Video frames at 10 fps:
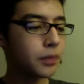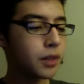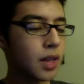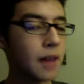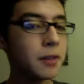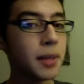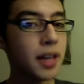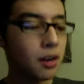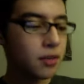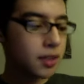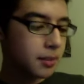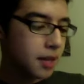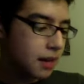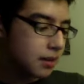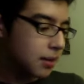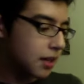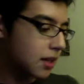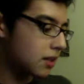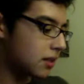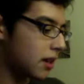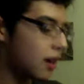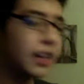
you have to be careful sometimes, because there